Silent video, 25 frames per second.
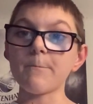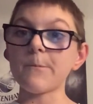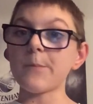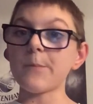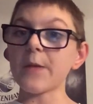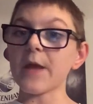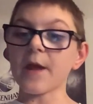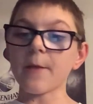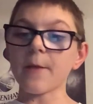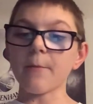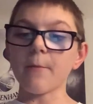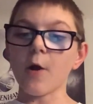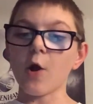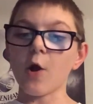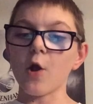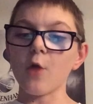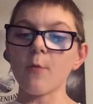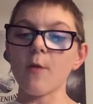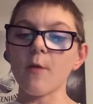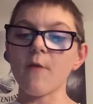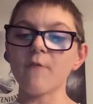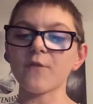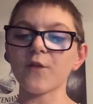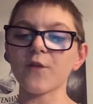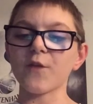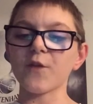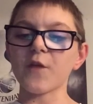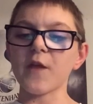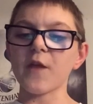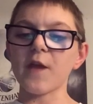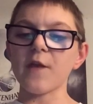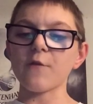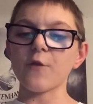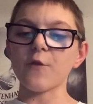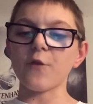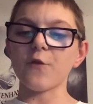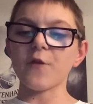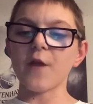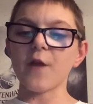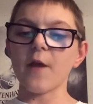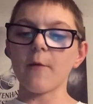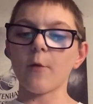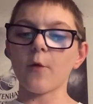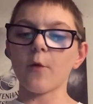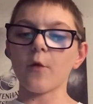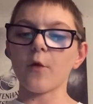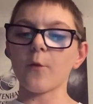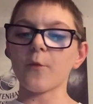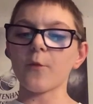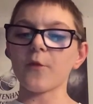big moment for Steven
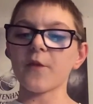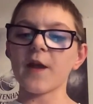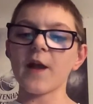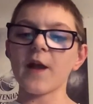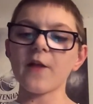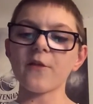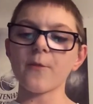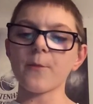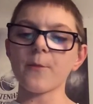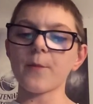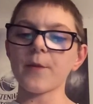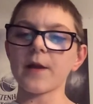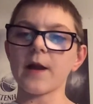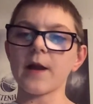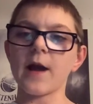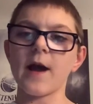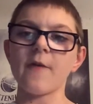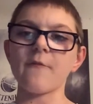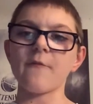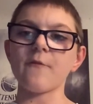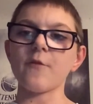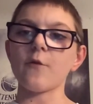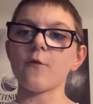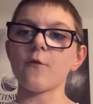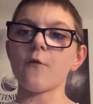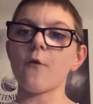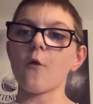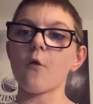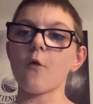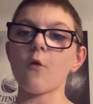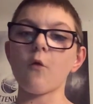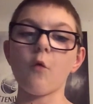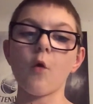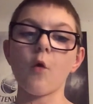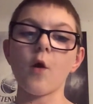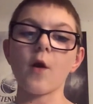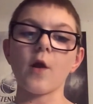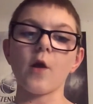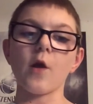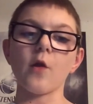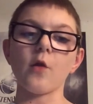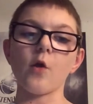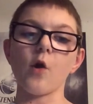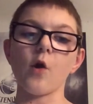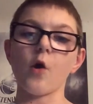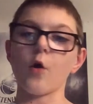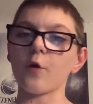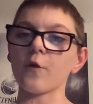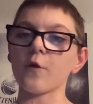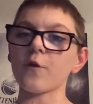Gerrard. Obviously, he hasn't been at Anfield for quite a
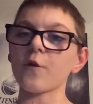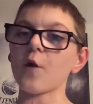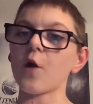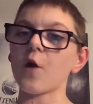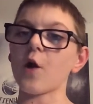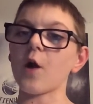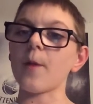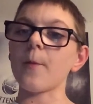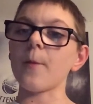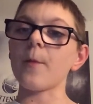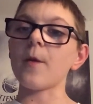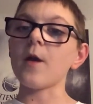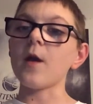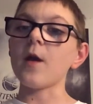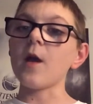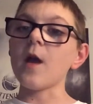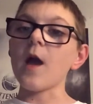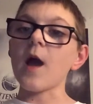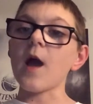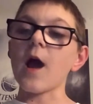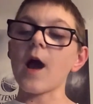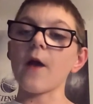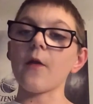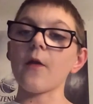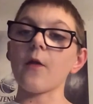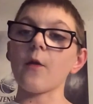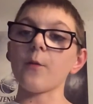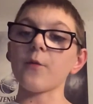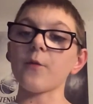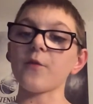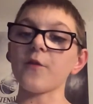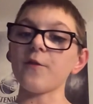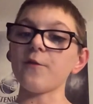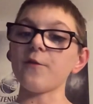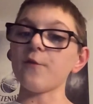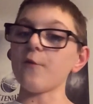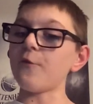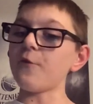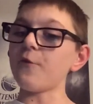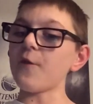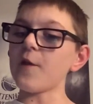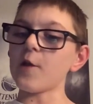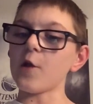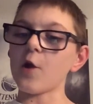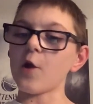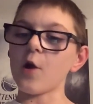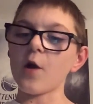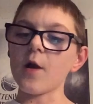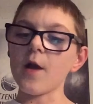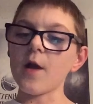long time. And obviously for
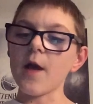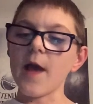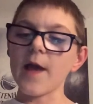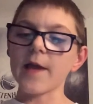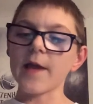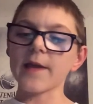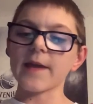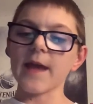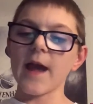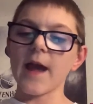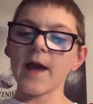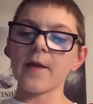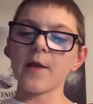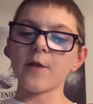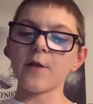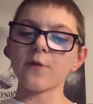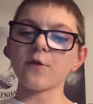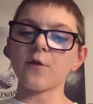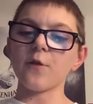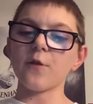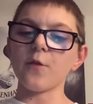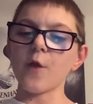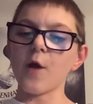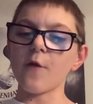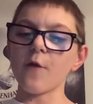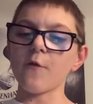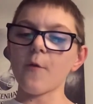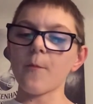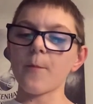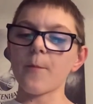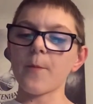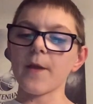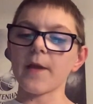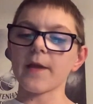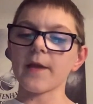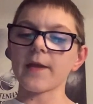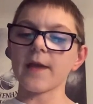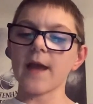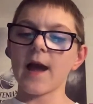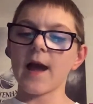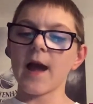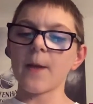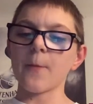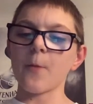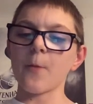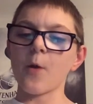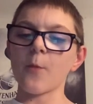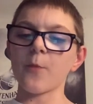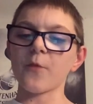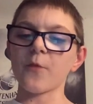Villa, again, it's another big
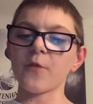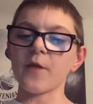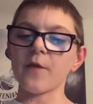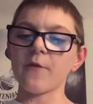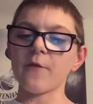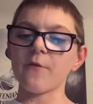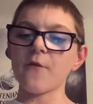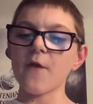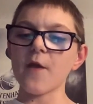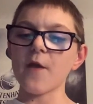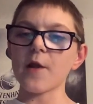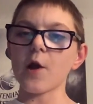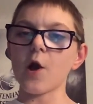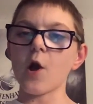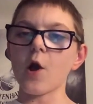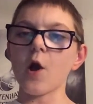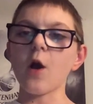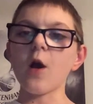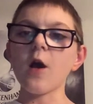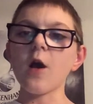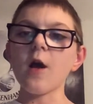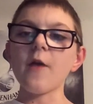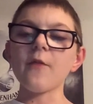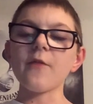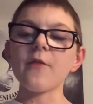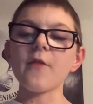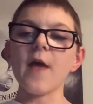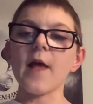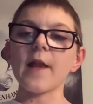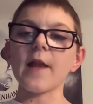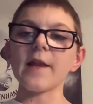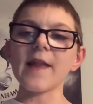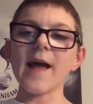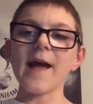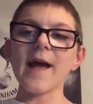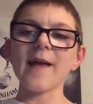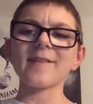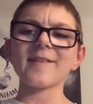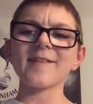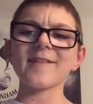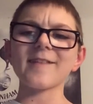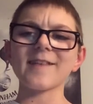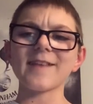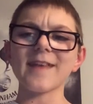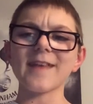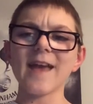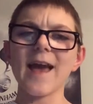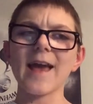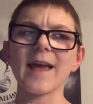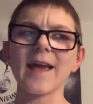game. Obviously, Villa, their
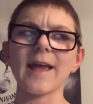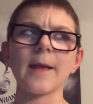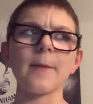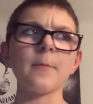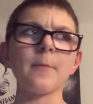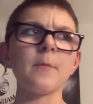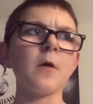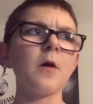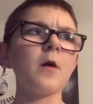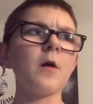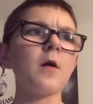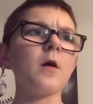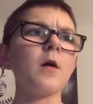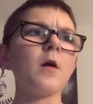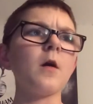last game